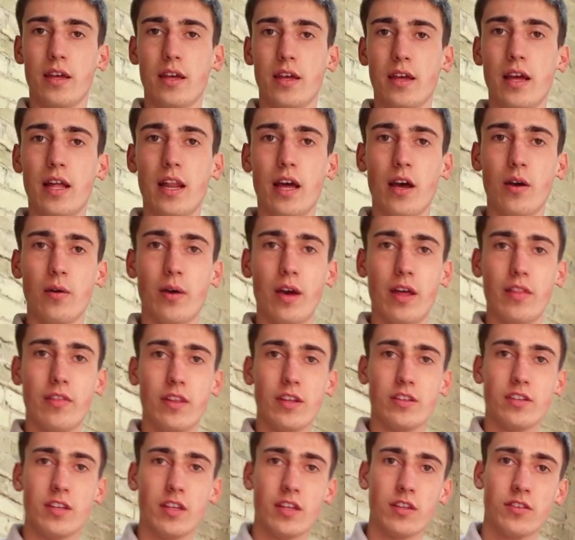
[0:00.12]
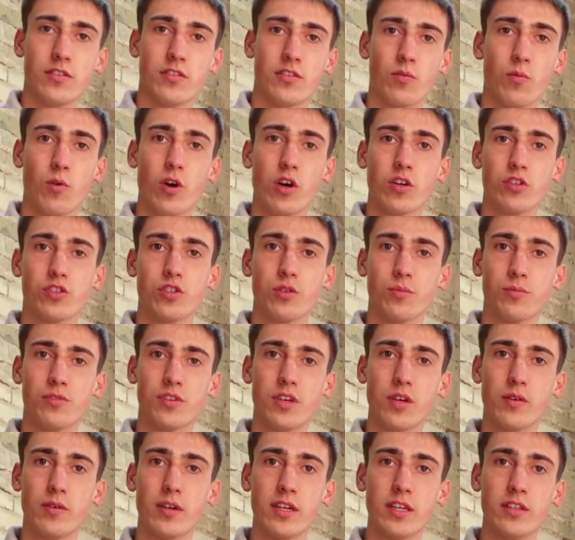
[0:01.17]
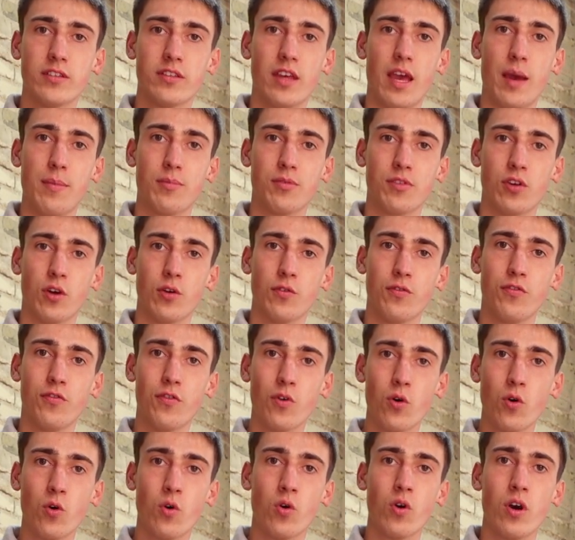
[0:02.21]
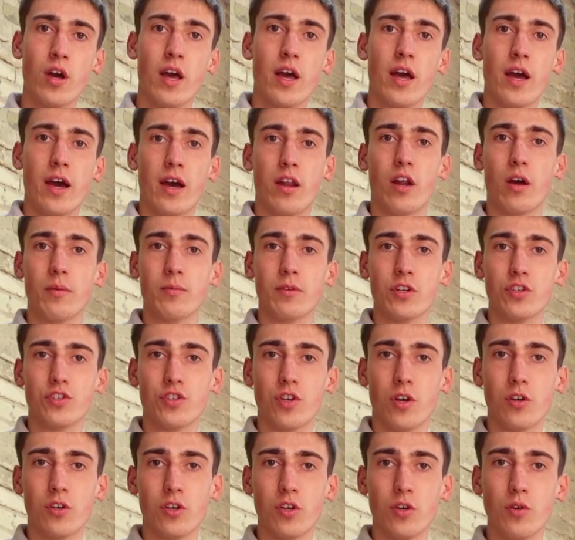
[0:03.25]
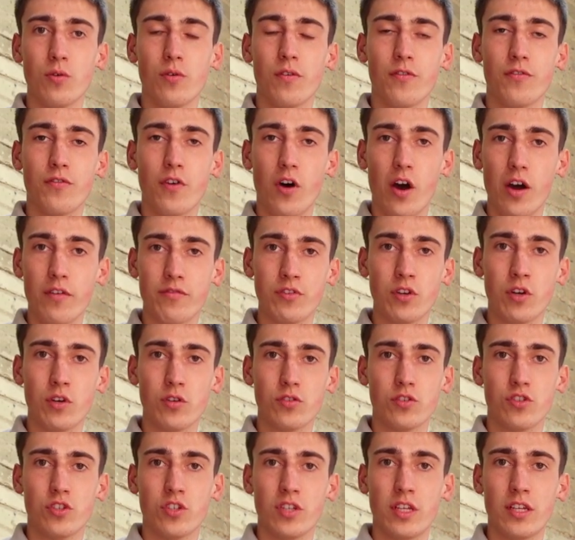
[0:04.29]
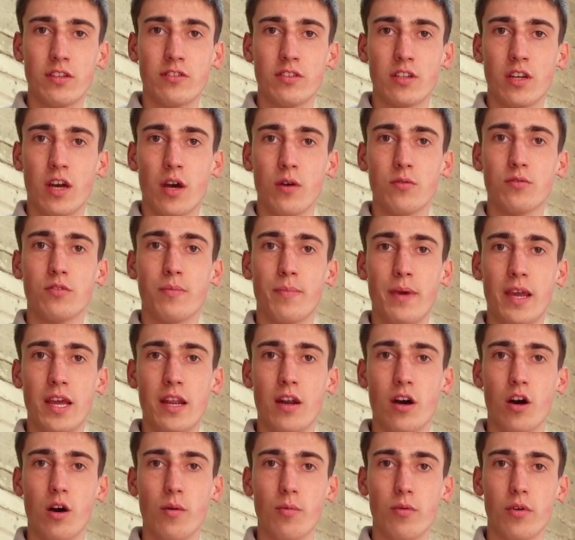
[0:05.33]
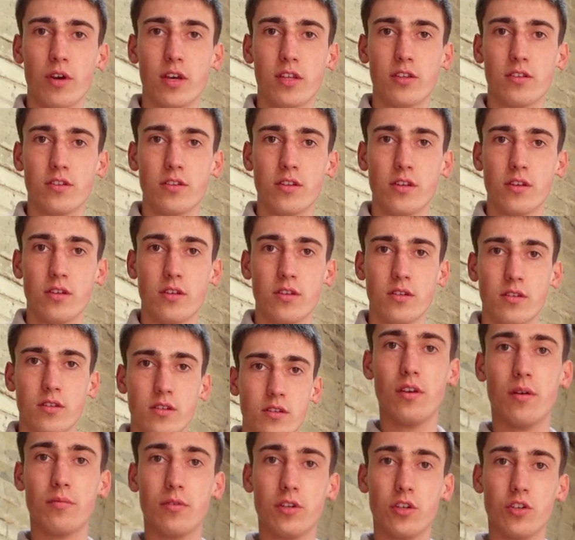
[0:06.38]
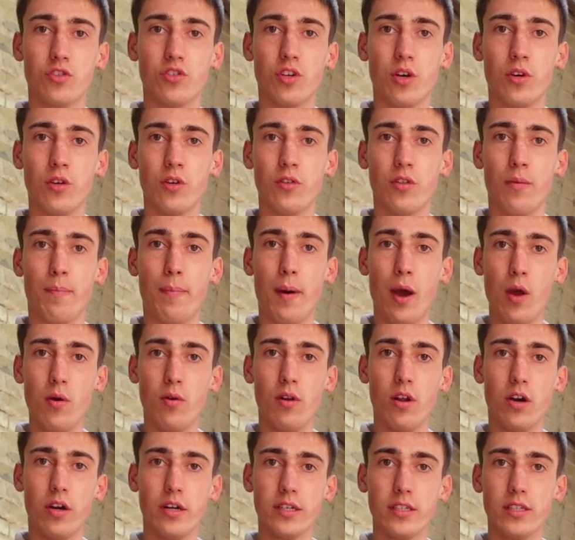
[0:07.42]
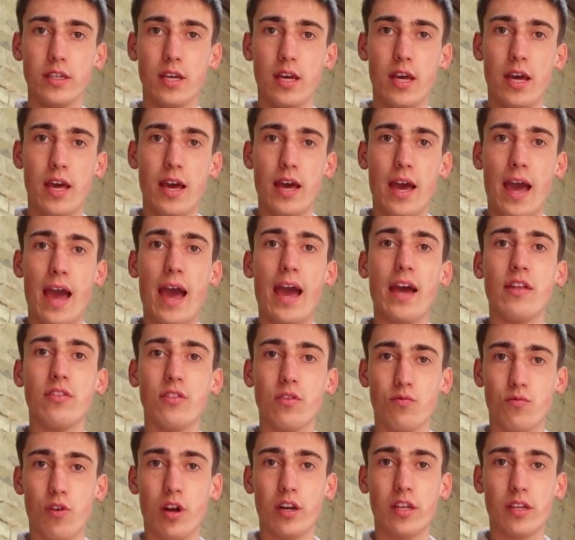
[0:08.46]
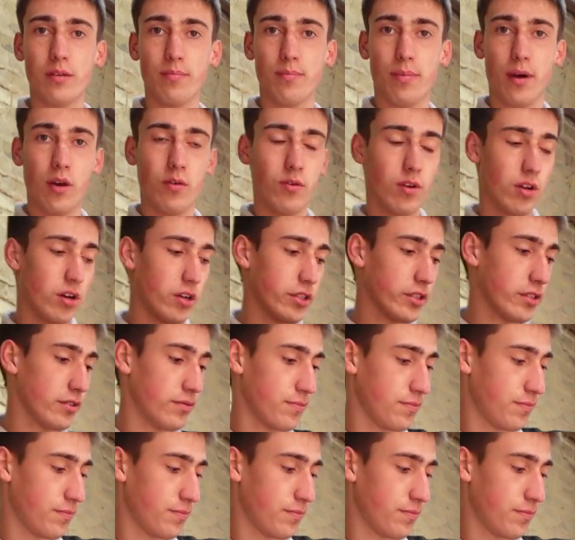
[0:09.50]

Hello, and this is the workshop series, episode 4, and I'm going to show you 5 knots you need to know to be an arborist. I'm going to show you the bowline and the running bowline.